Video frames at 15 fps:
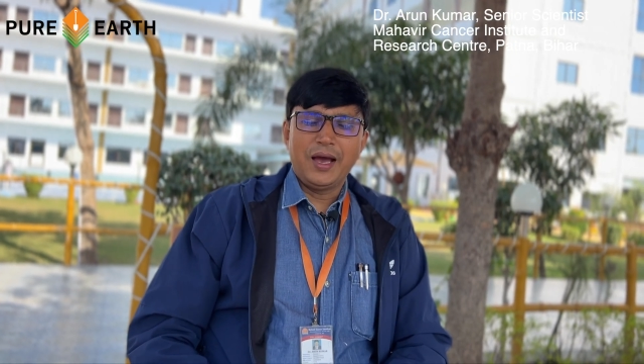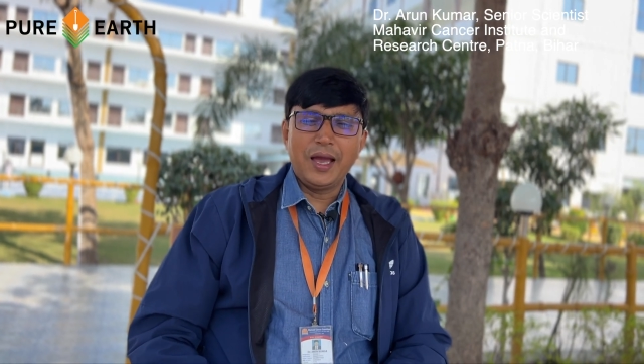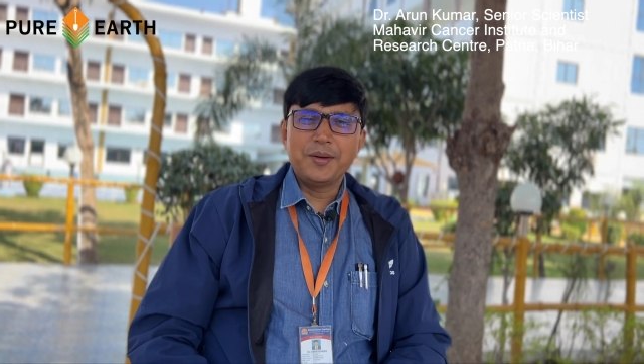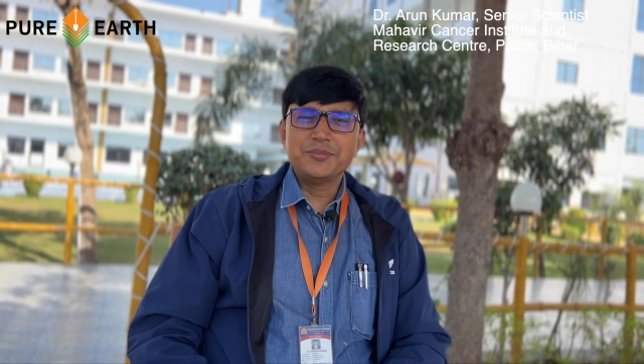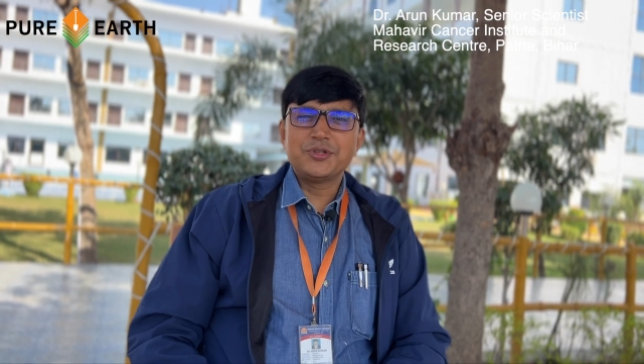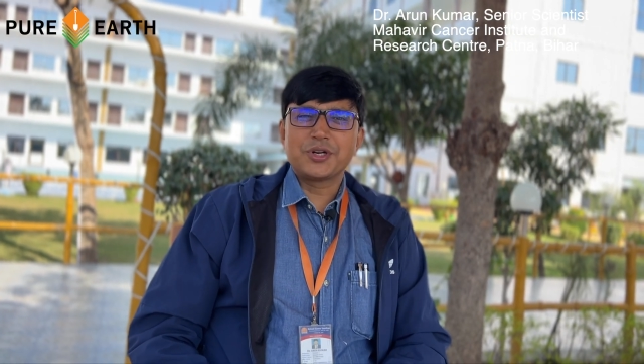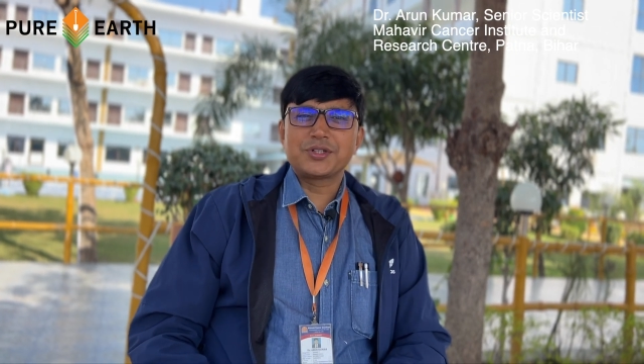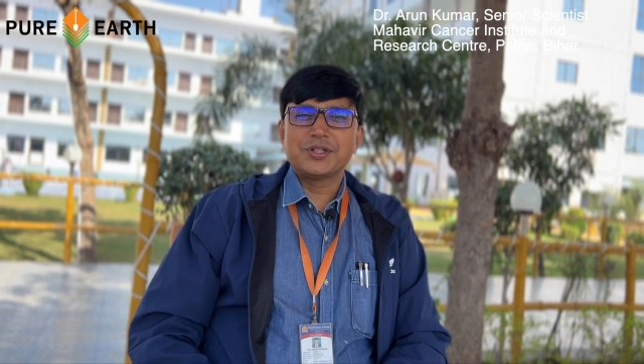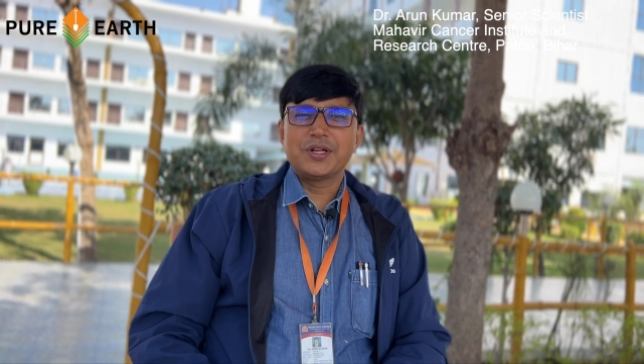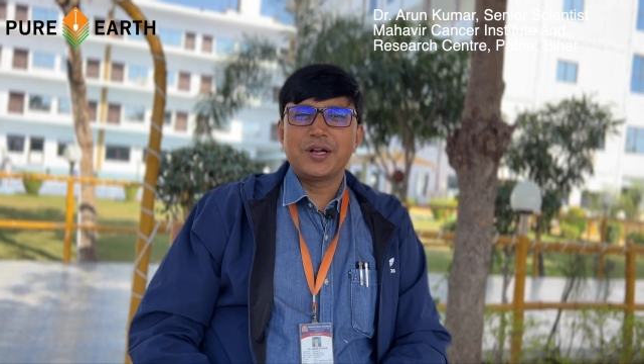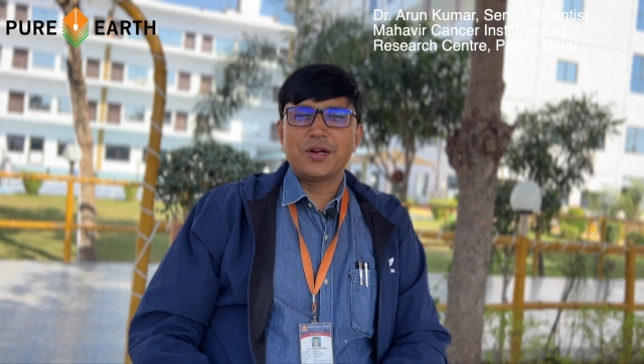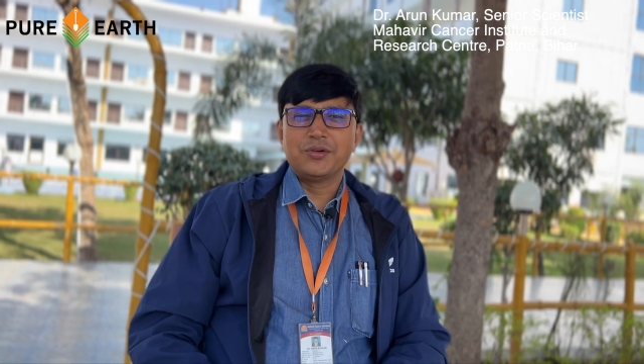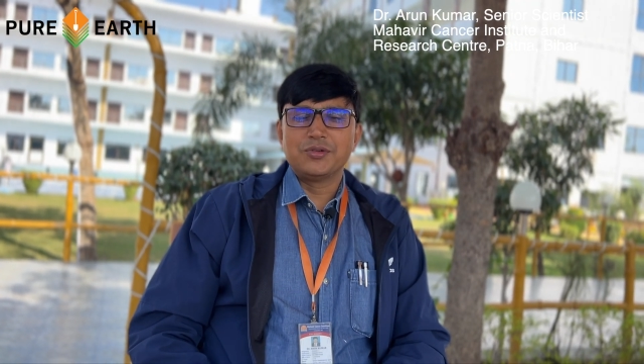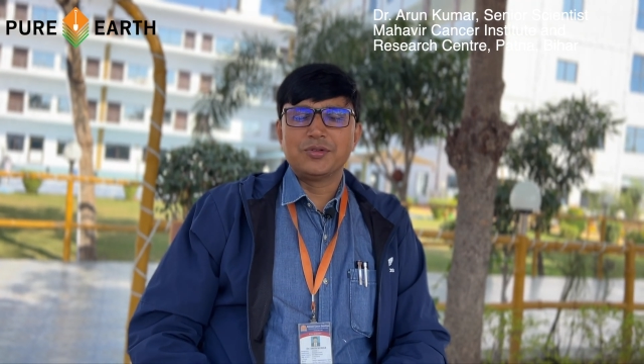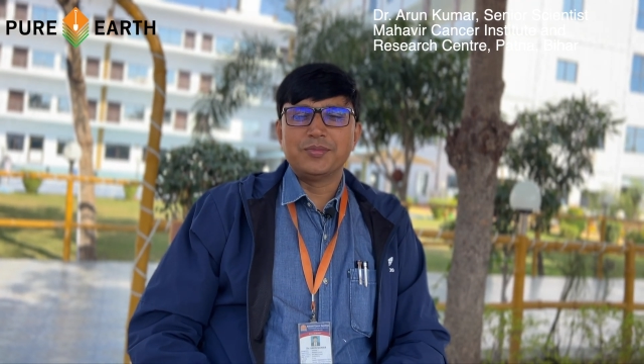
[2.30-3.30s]
I am Dr.
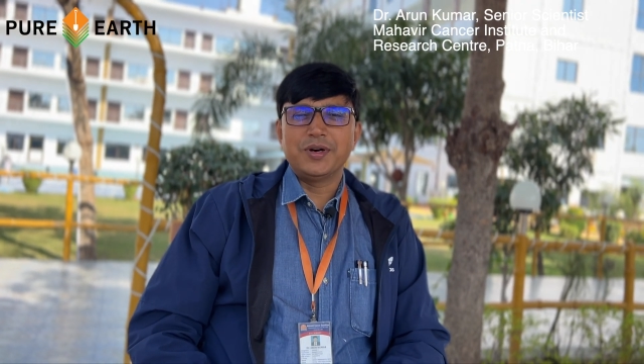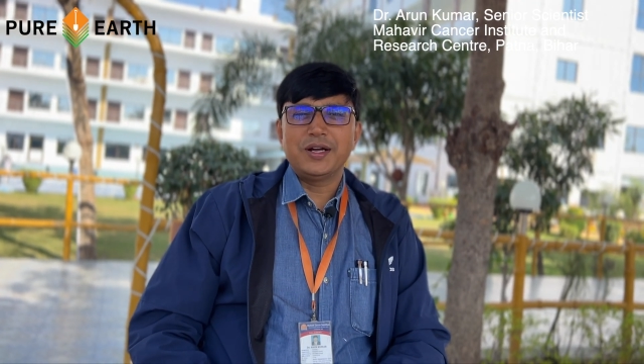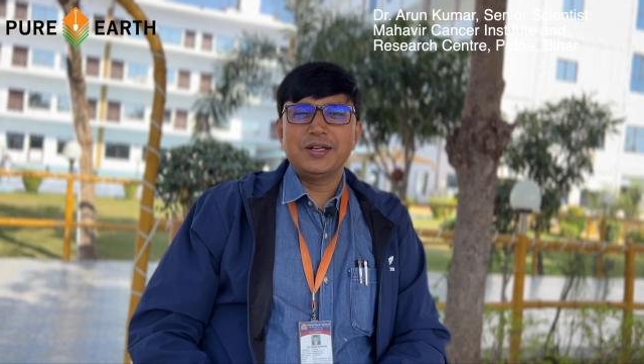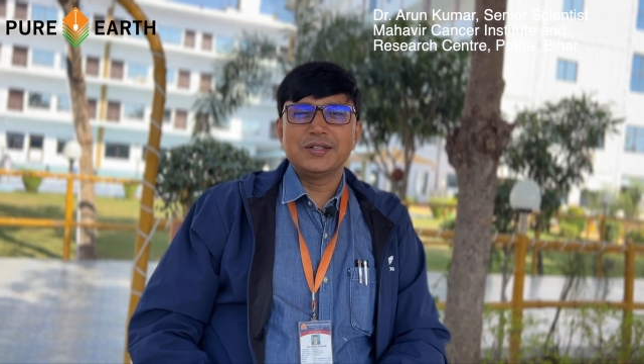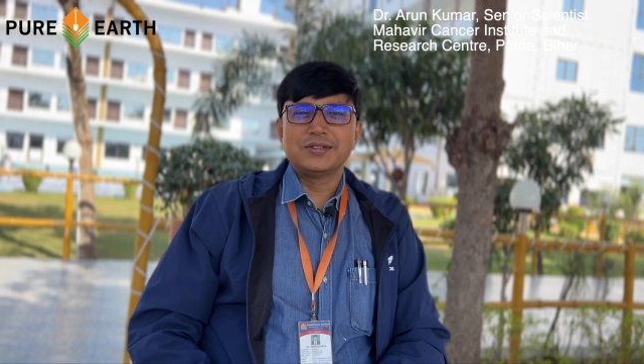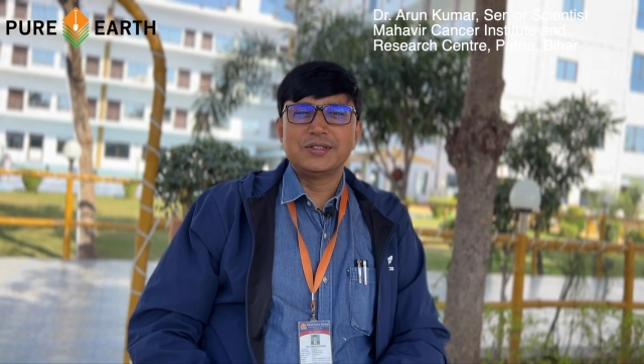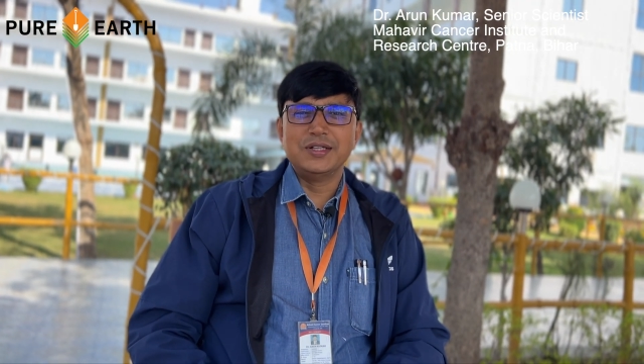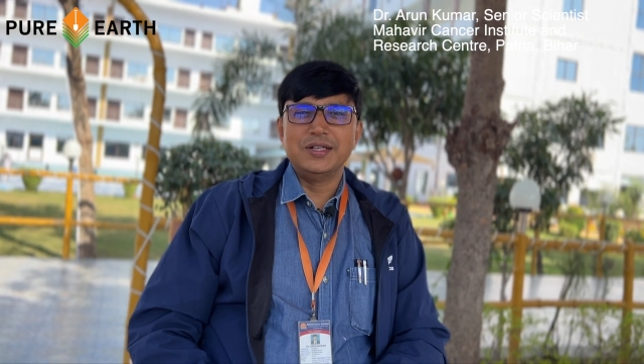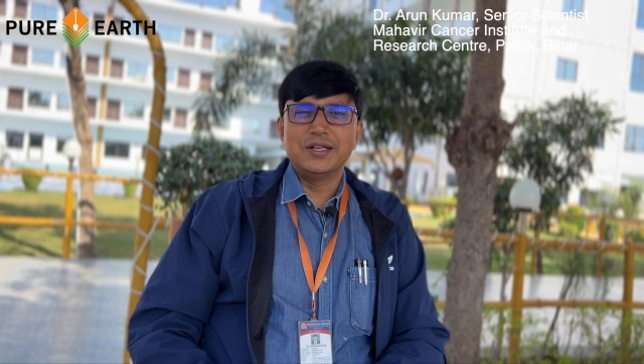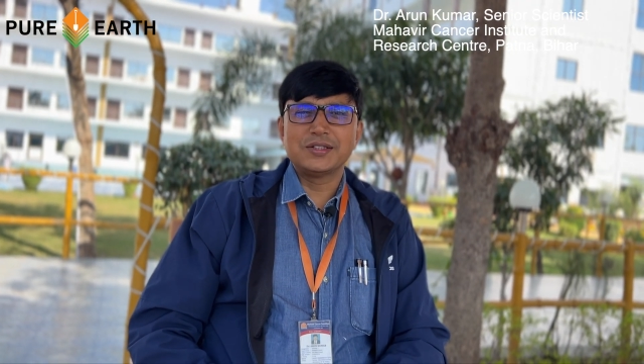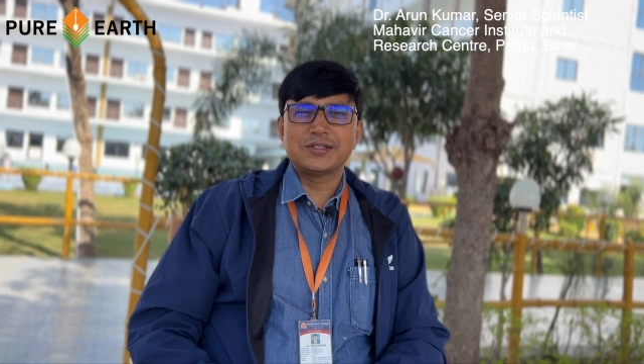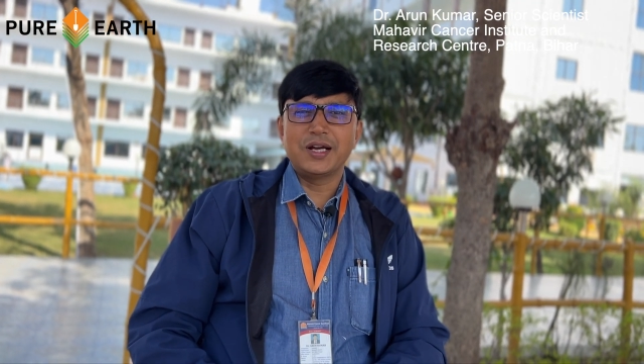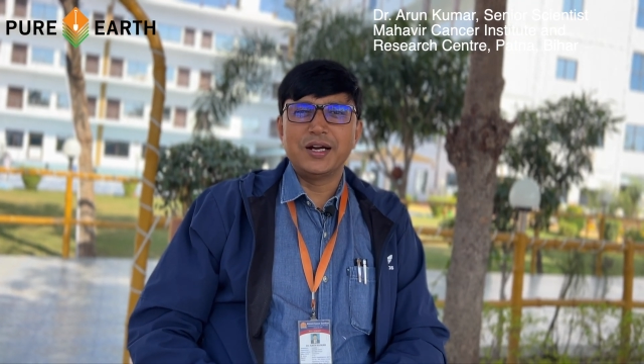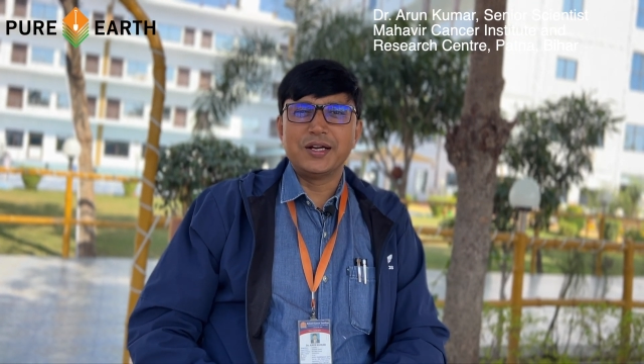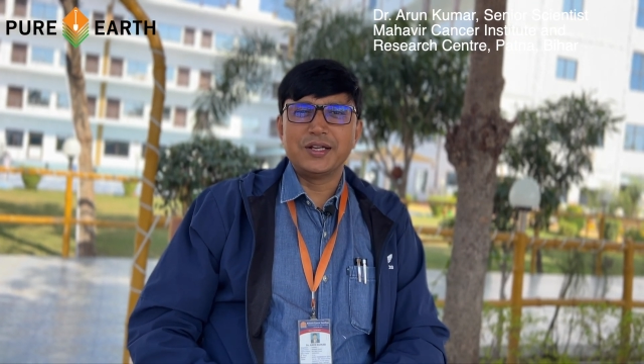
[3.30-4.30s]
Arun Kumar, Senior
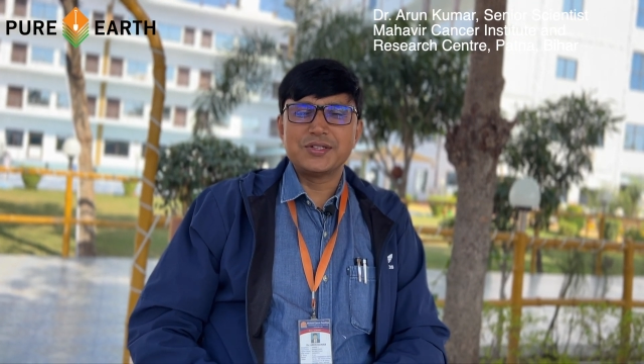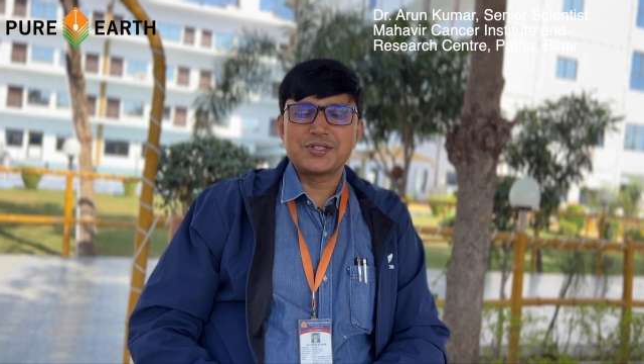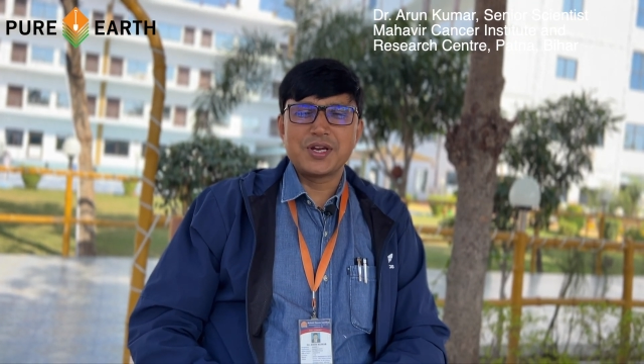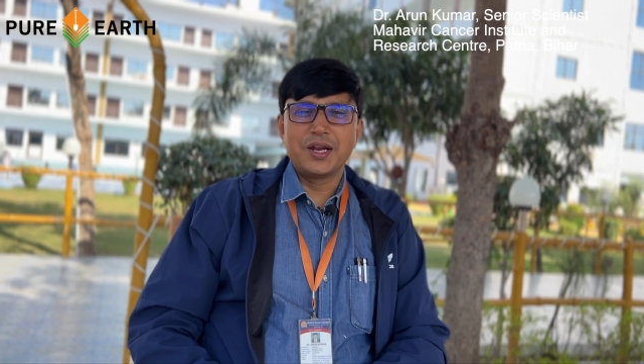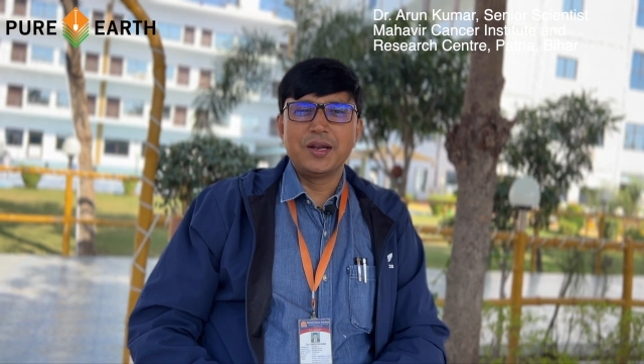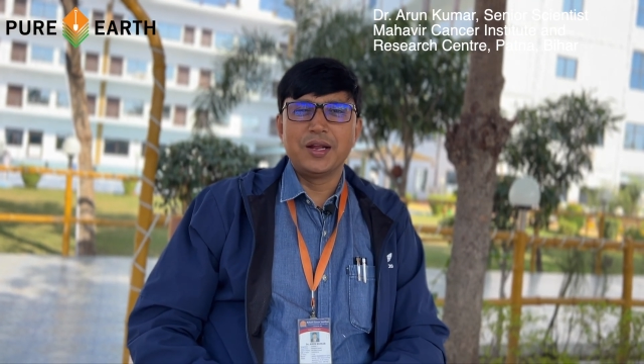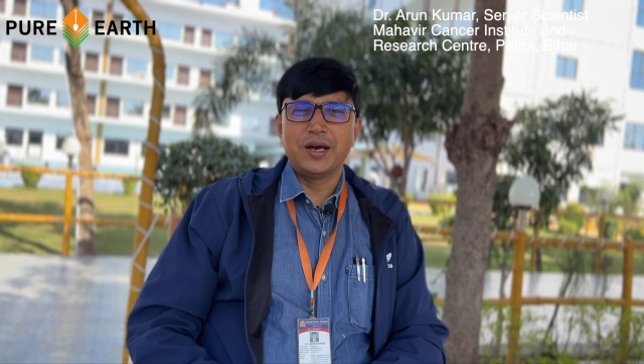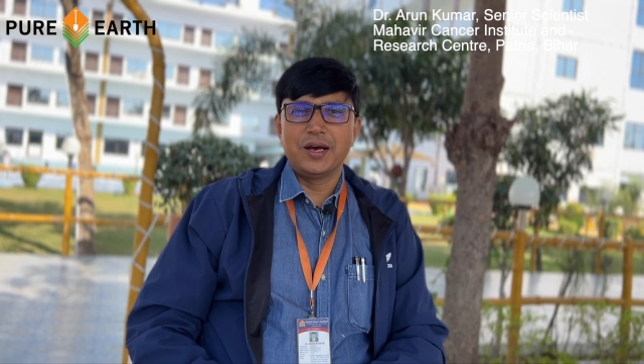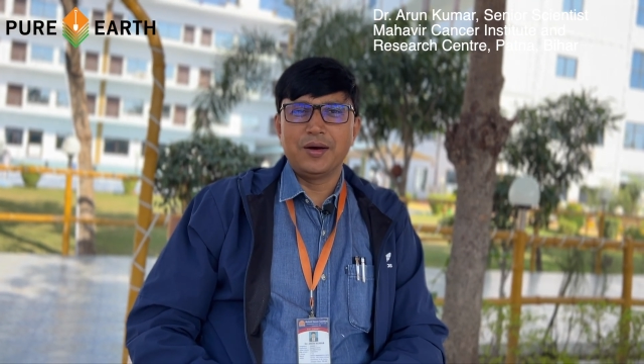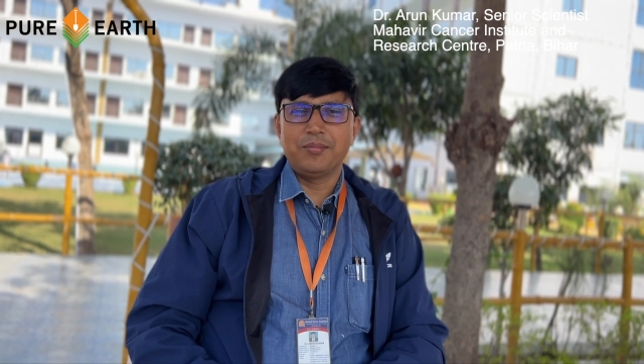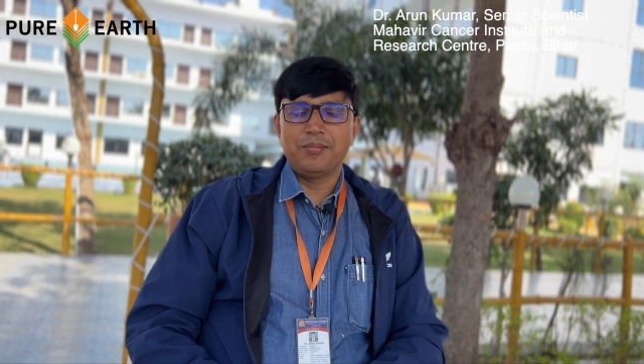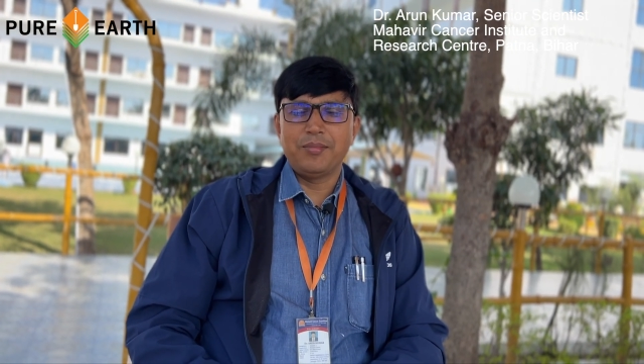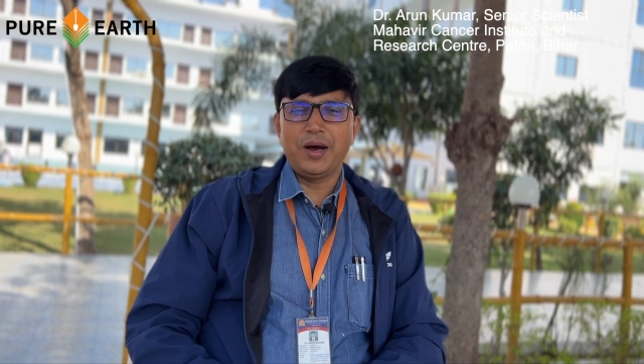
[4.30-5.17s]
Scientist in uh,